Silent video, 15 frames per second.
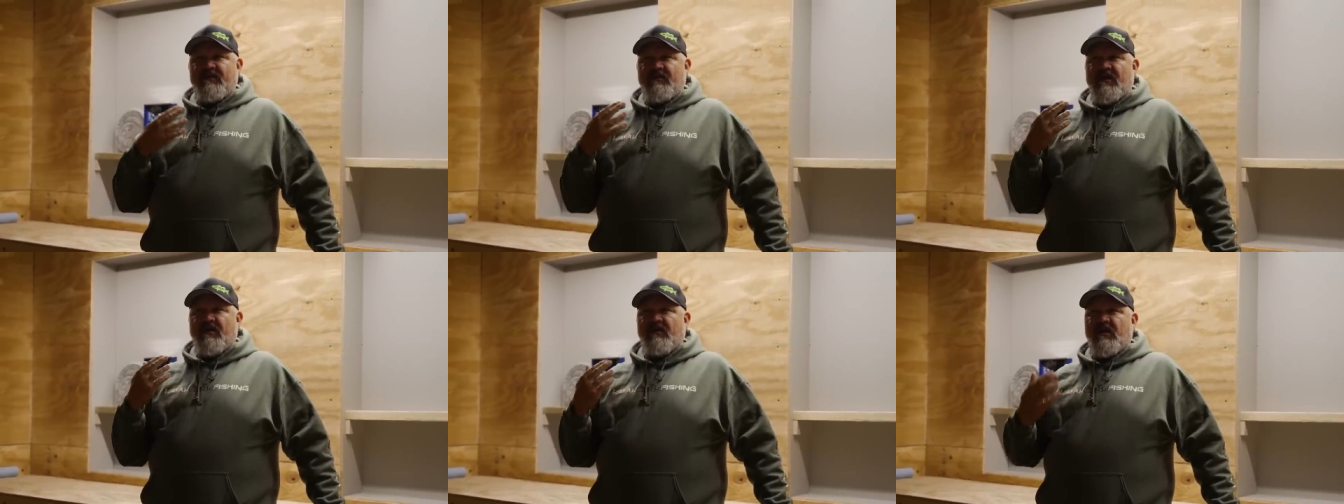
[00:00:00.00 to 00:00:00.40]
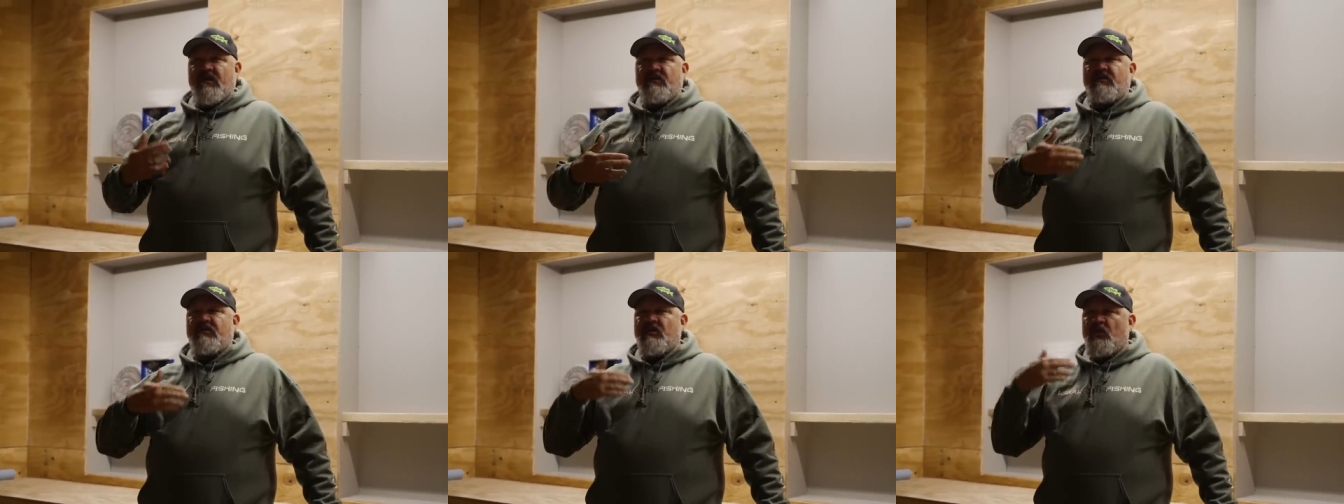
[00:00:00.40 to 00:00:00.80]
And, I, uh, I, uh,
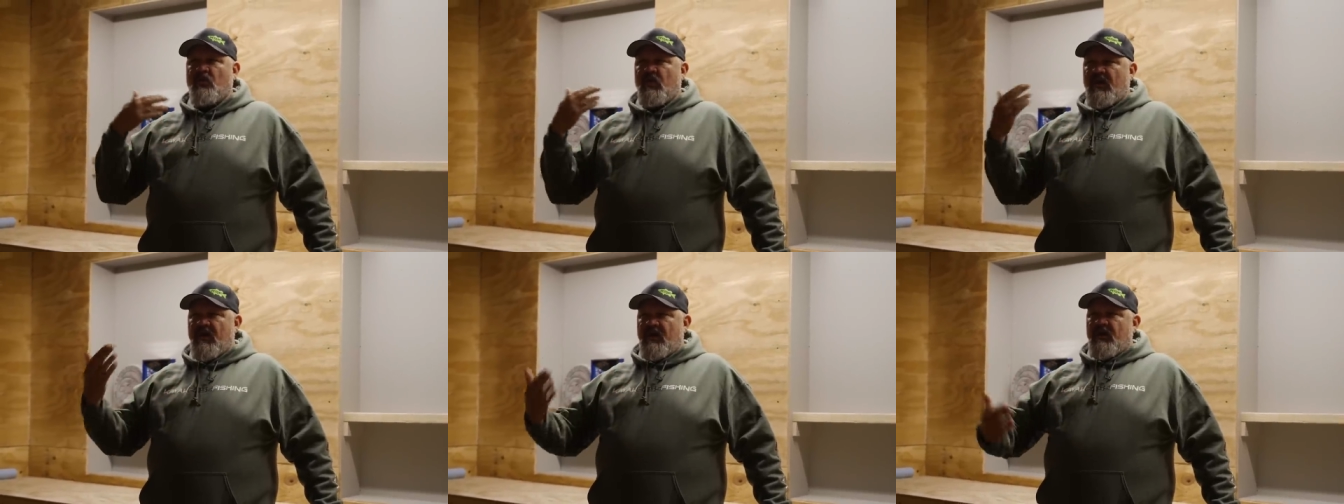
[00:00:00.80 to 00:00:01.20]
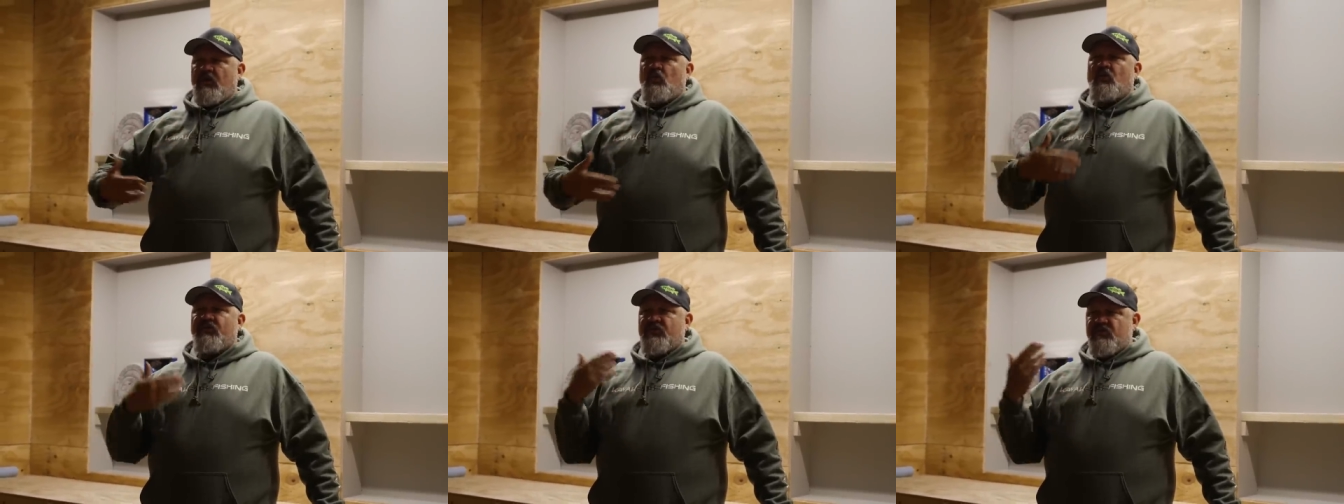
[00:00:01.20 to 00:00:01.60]
you know,
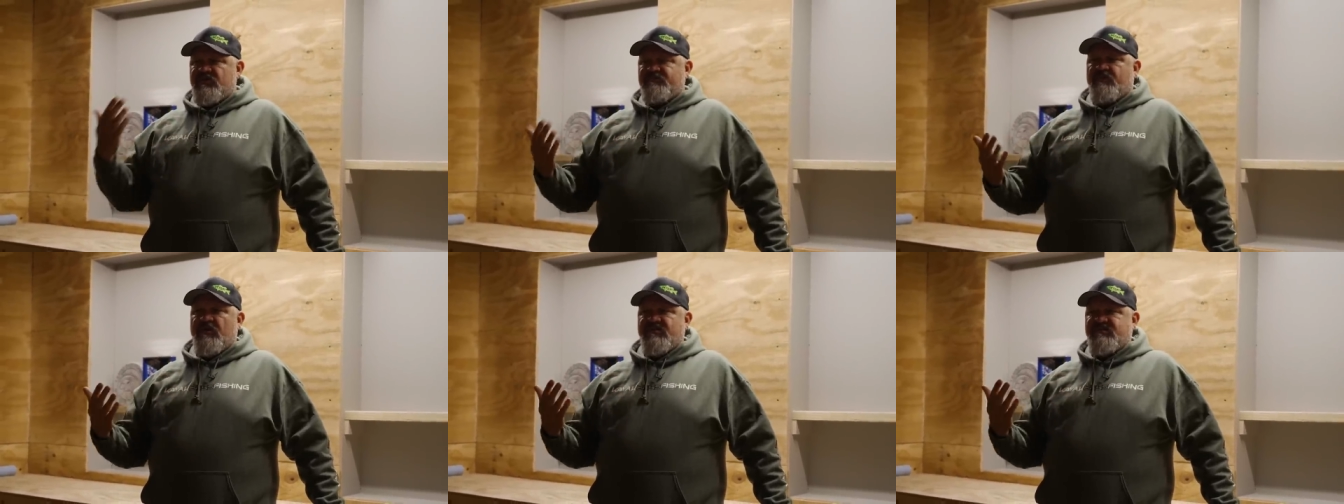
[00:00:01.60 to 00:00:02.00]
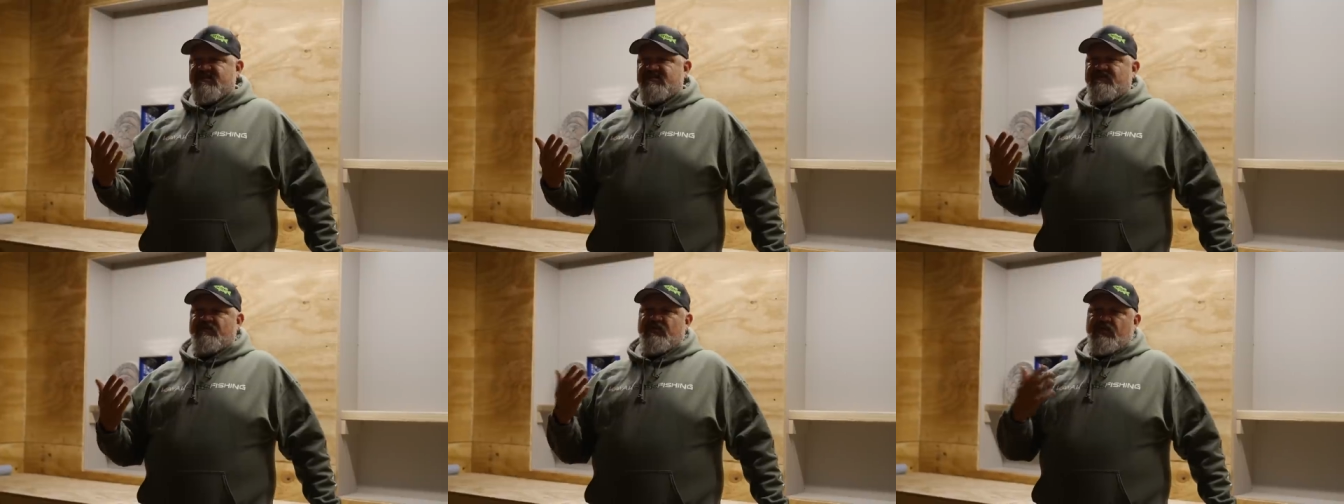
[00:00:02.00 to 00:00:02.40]
going through this
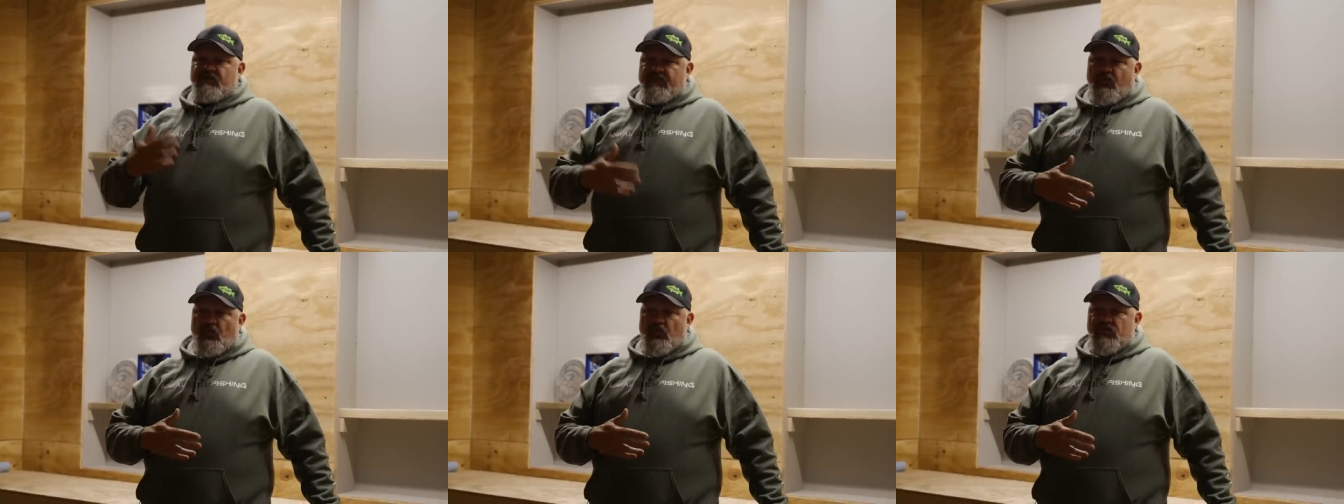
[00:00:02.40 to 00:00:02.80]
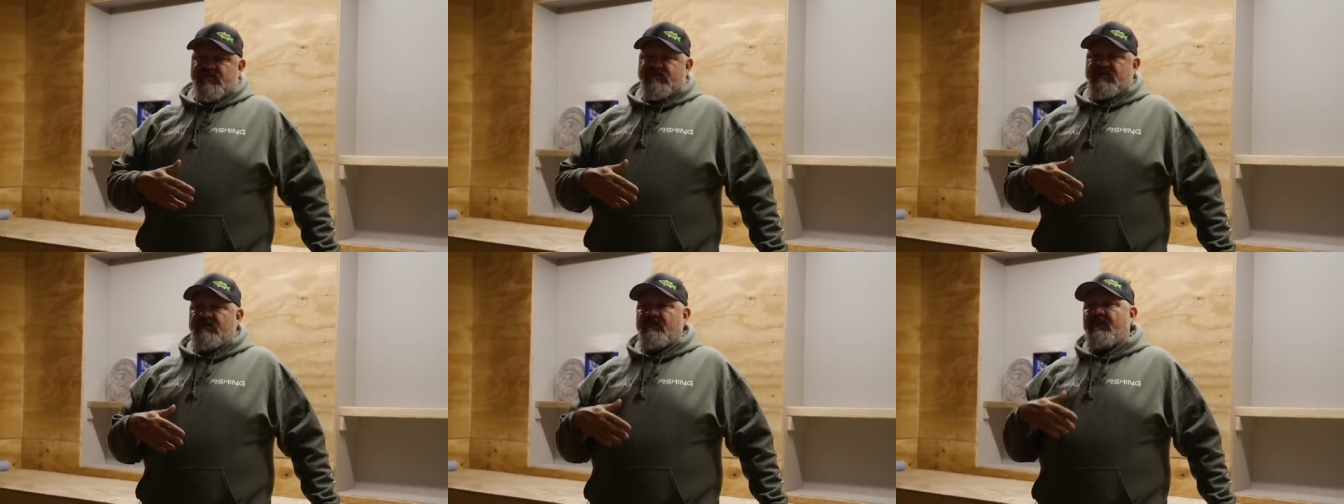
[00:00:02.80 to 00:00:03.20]
process of the
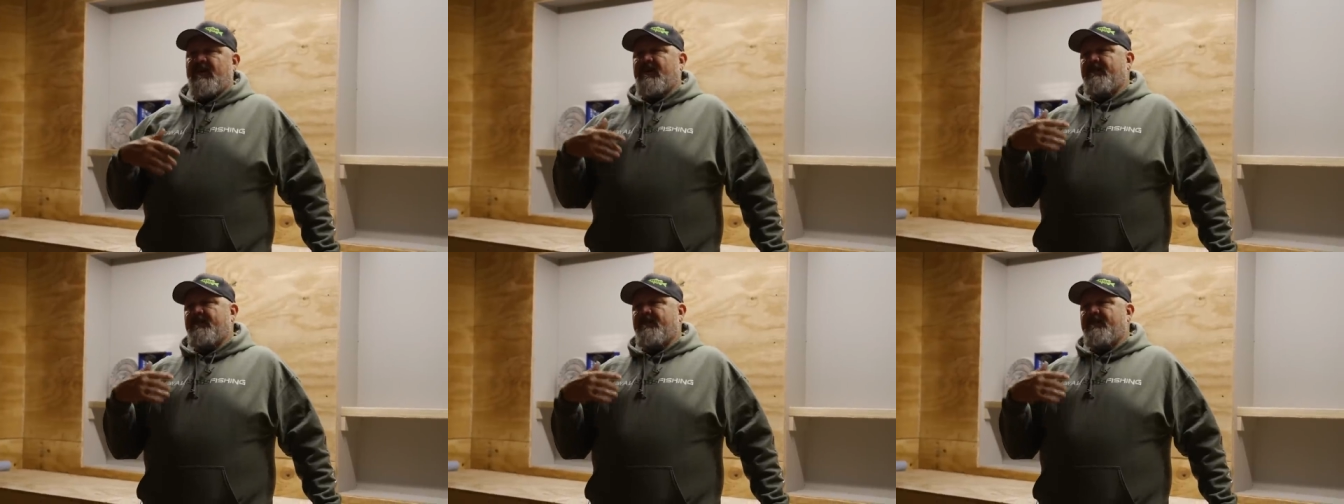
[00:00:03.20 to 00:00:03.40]
divorce and